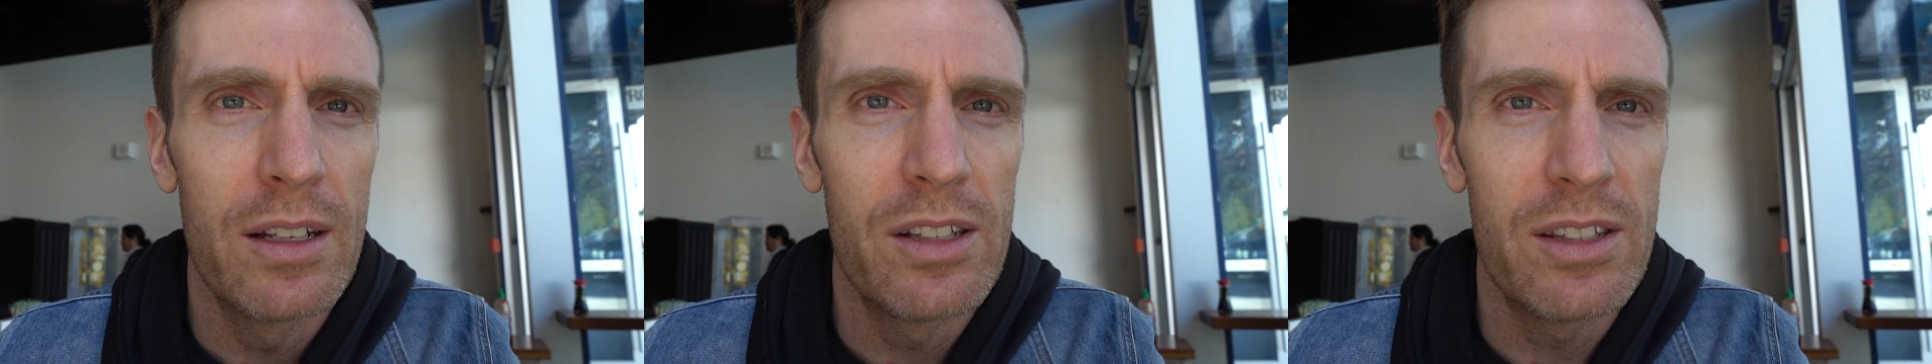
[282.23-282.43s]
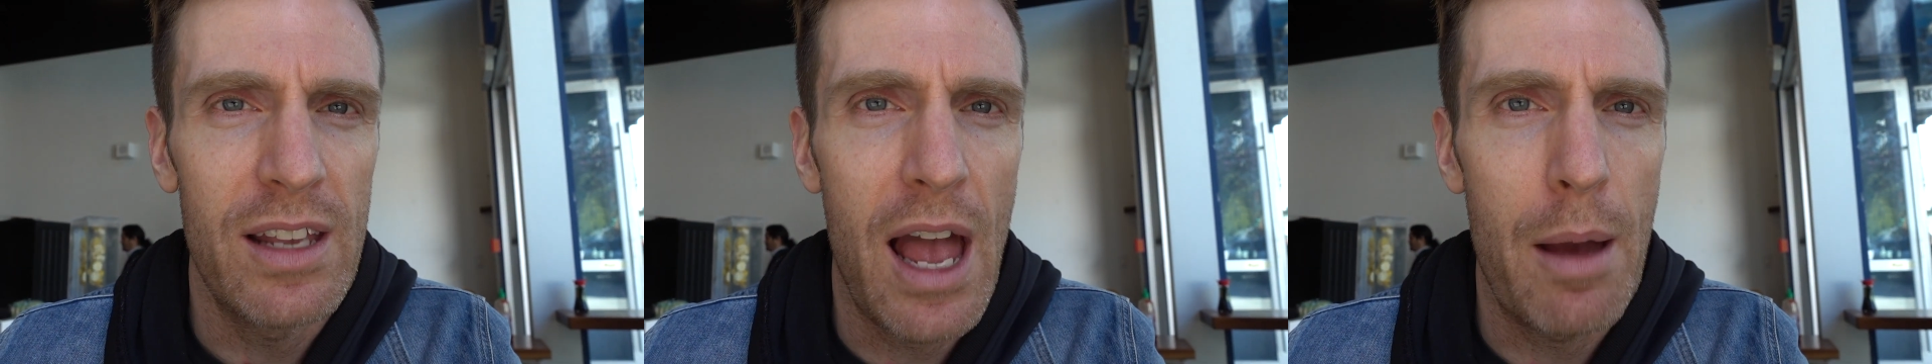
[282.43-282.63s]

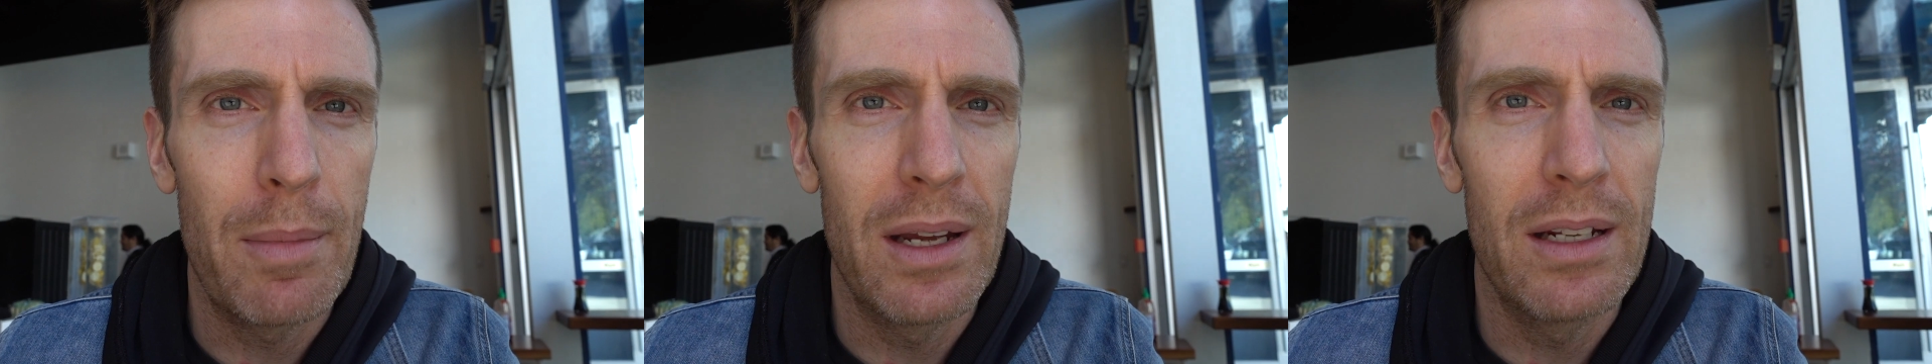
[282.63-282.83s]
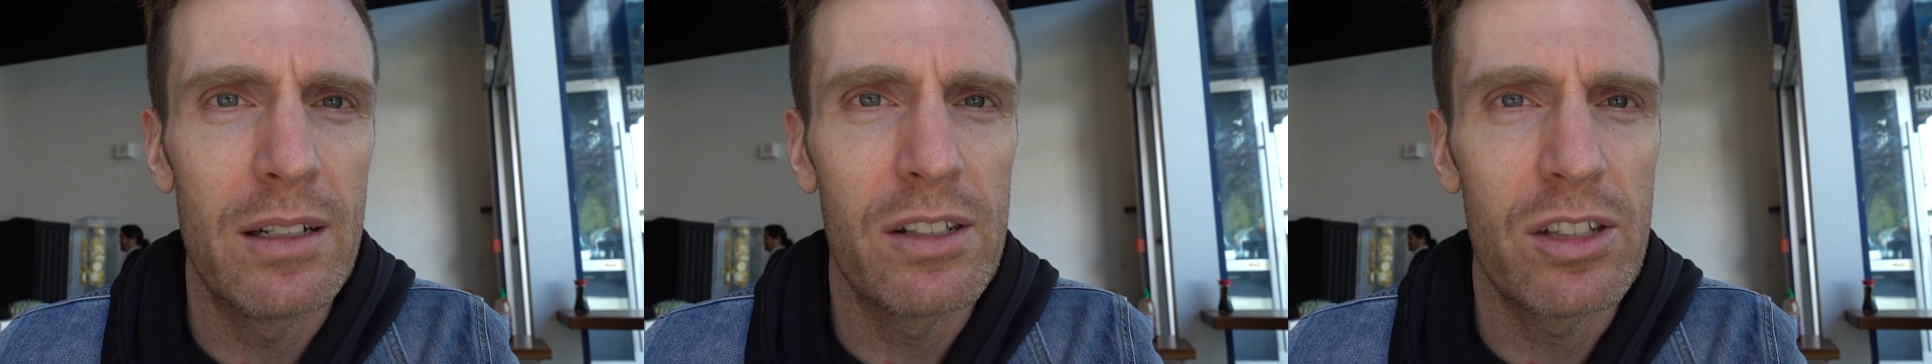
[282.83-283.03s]

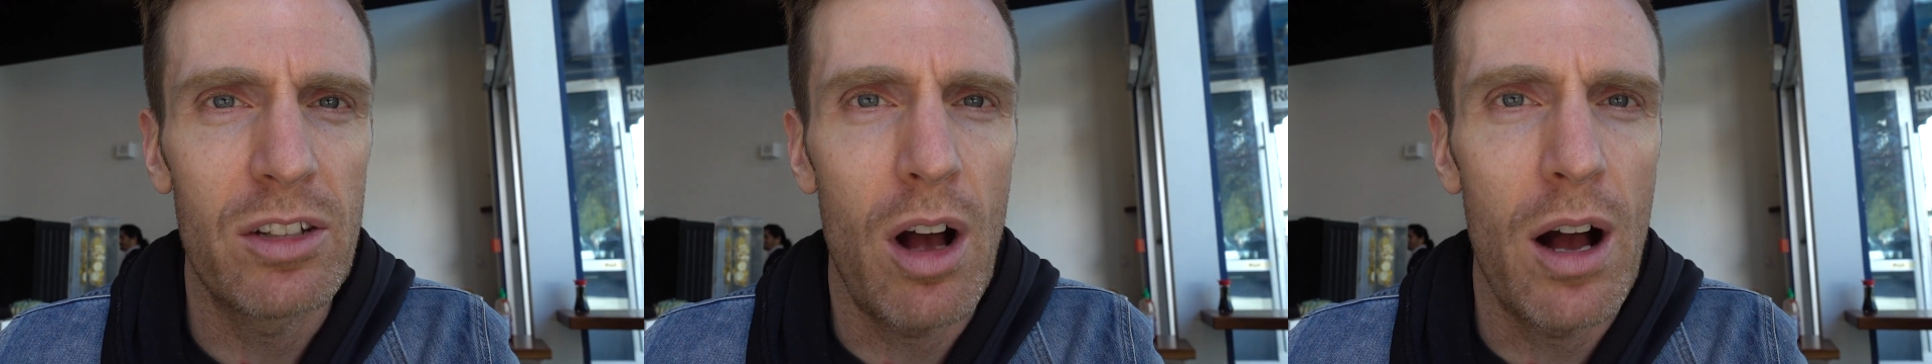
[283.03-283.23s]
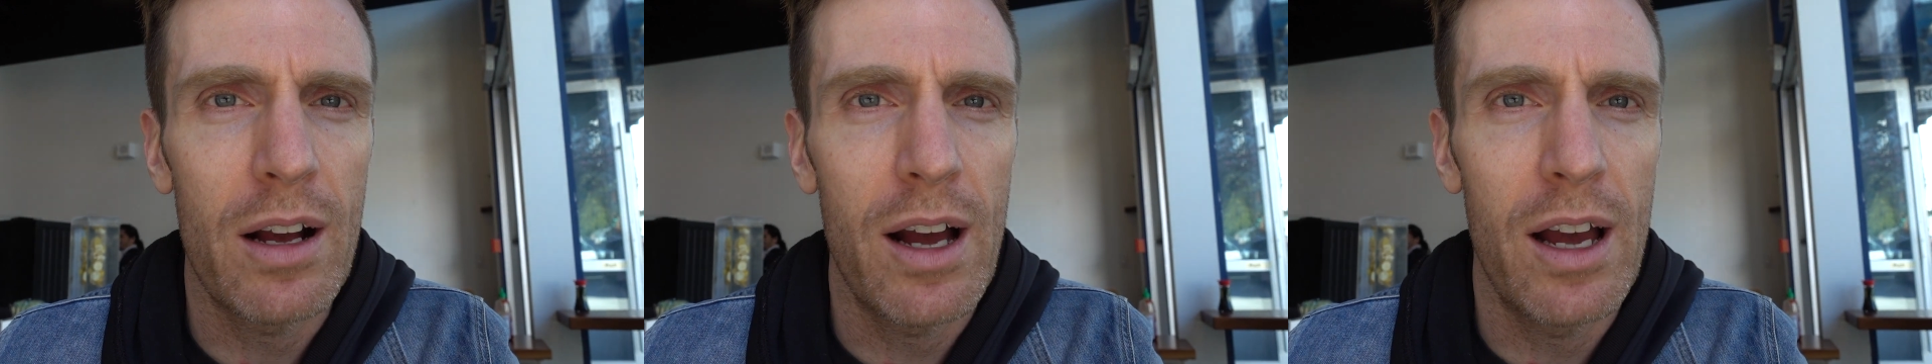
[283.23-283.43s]
salmon,
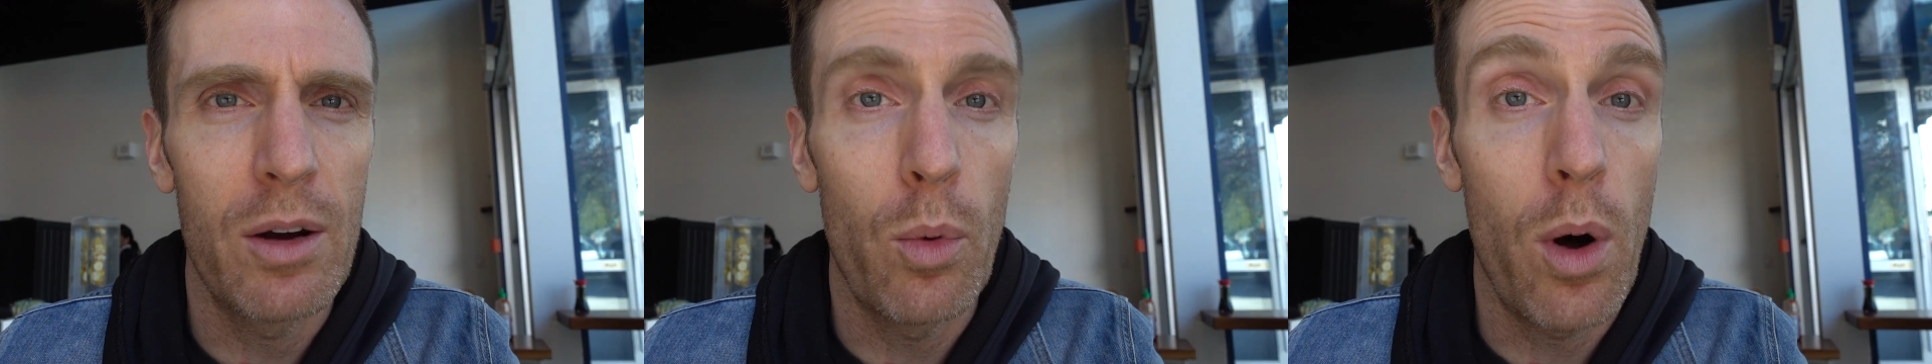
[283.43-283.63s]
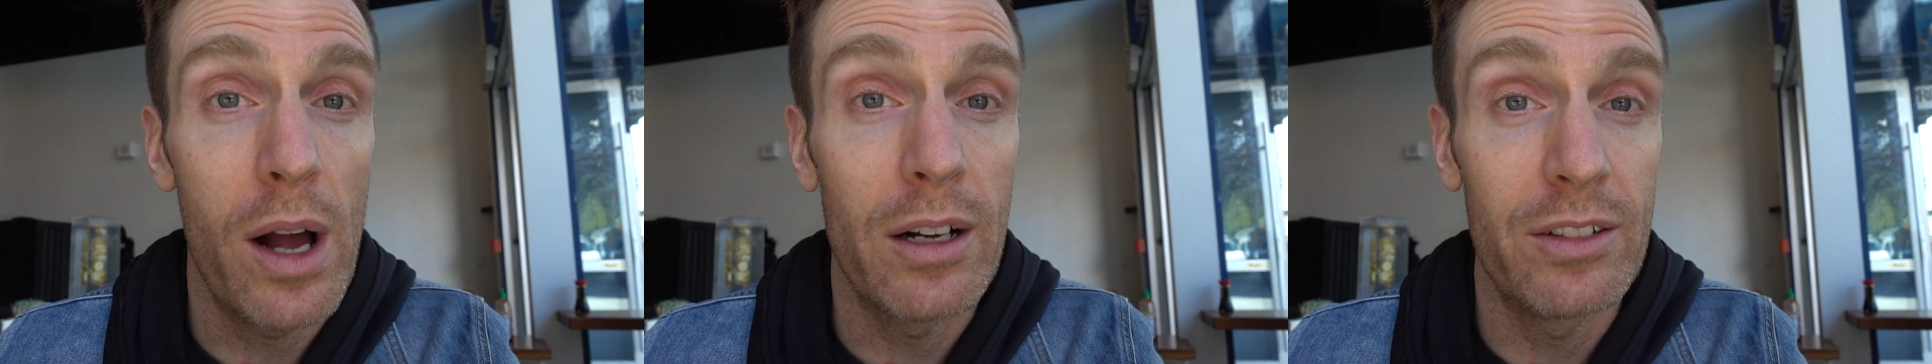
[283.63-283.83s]
sockeye,
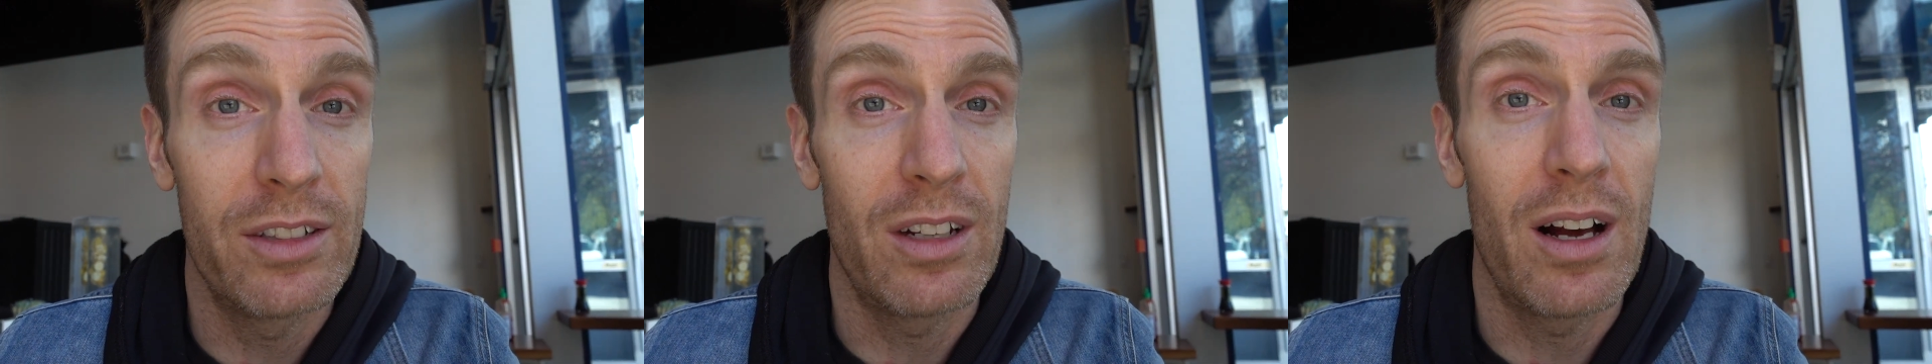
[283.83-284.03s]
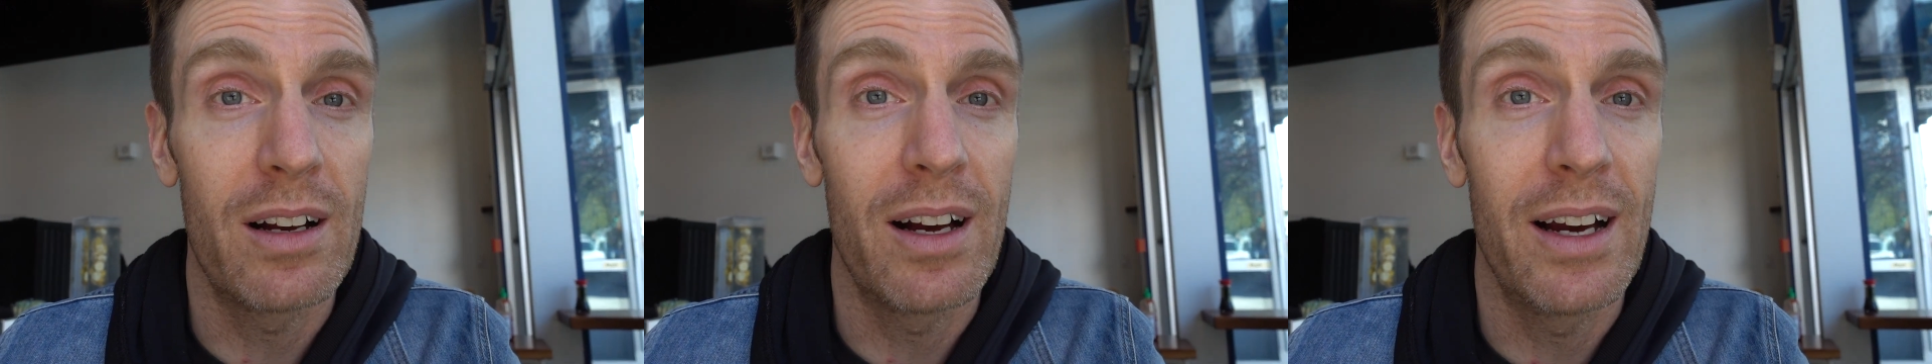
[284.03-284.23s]
wild
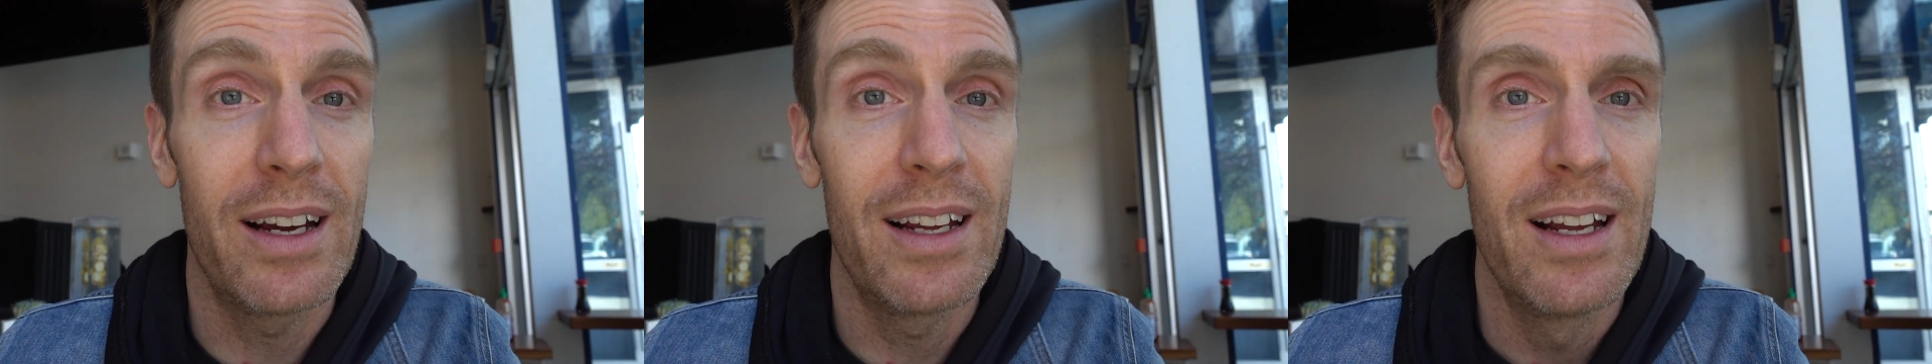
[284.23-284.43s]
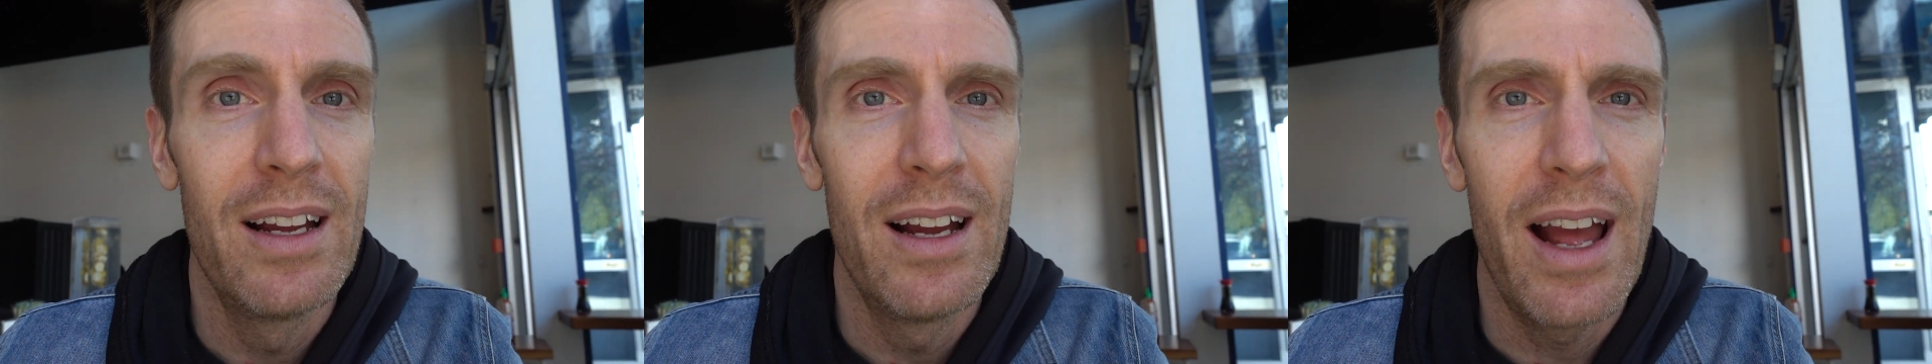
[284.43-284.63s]
sockeye,